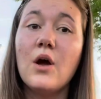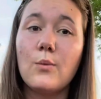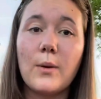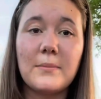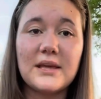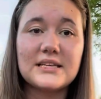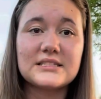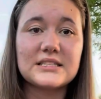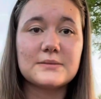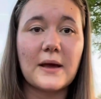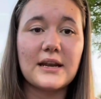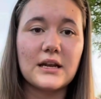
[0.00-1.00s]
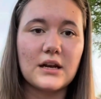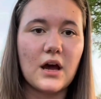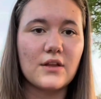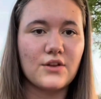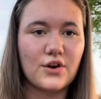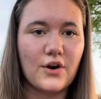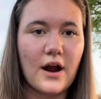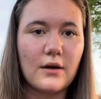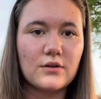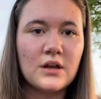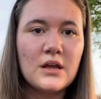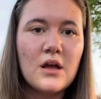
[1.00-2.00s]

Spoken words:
when being suspended on the ground.